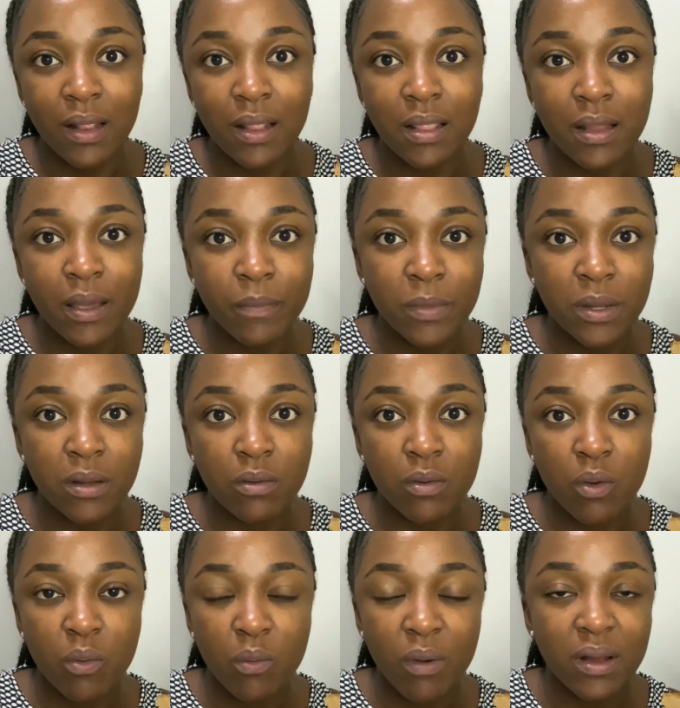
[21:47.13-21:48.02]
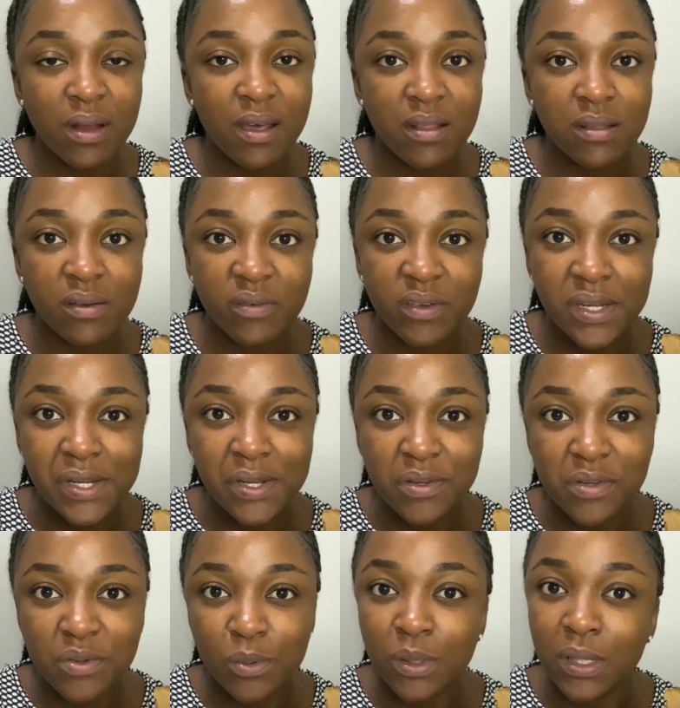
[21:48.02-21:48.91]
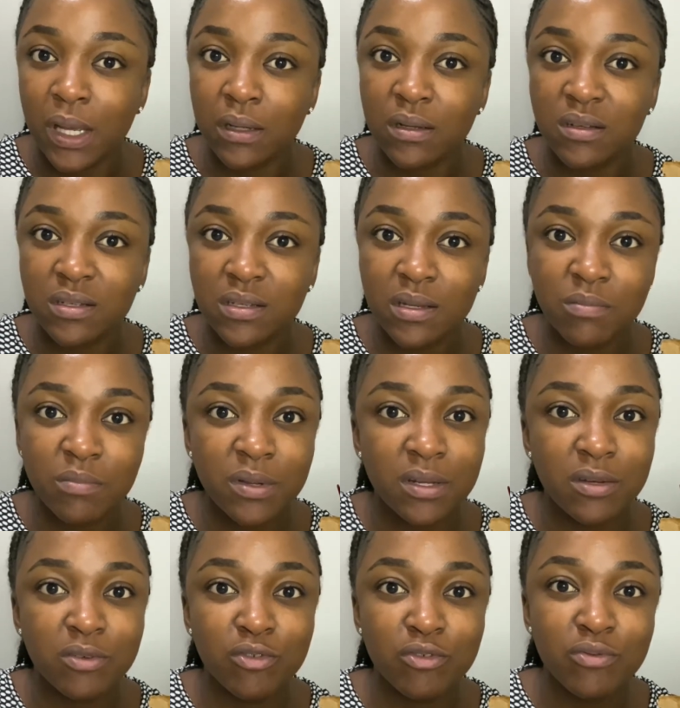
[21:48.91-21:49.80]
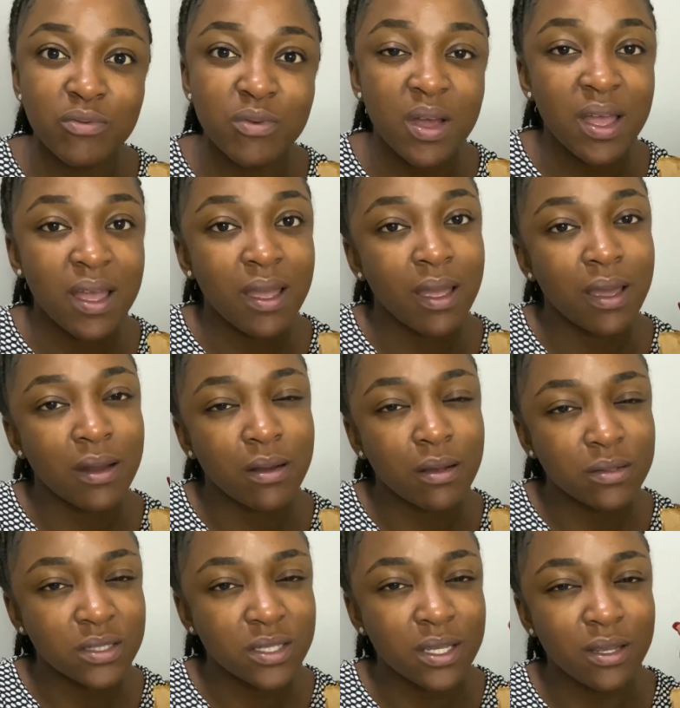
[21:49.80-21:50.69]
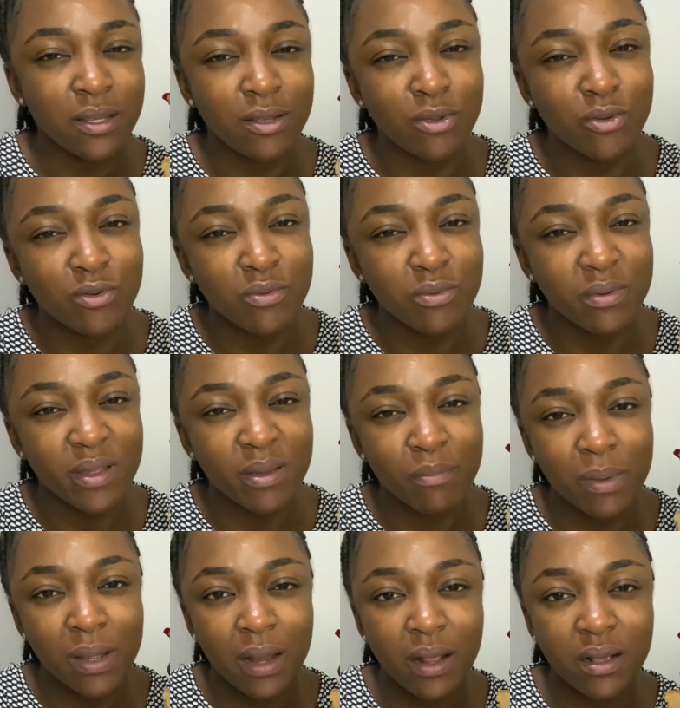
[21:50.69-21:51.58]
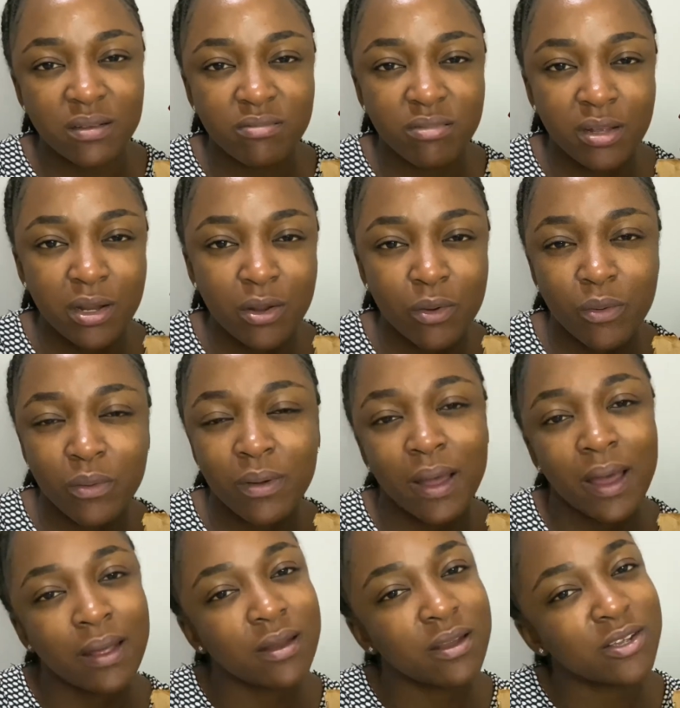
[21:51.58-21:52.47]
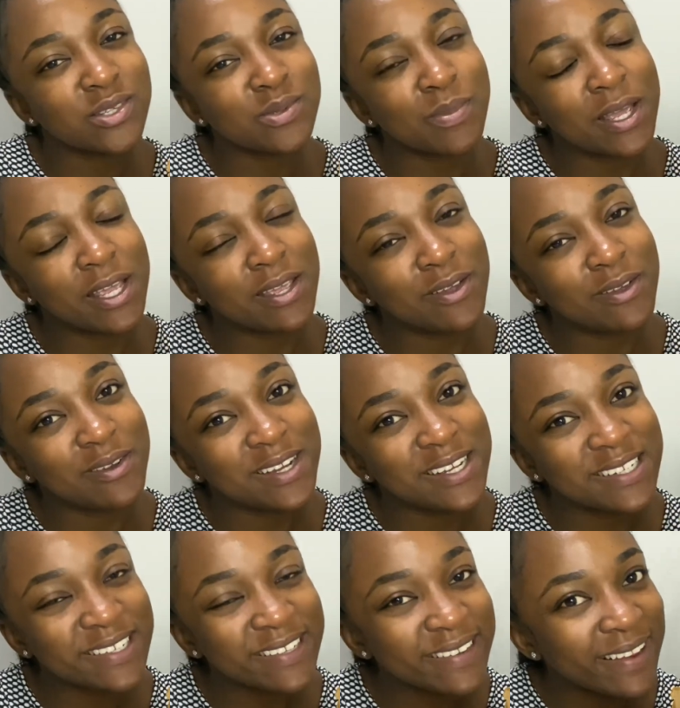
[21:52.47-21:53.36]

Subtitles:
Let me know what other videos you would like to see me do, and I'll see you in my next video. Adios my cuties.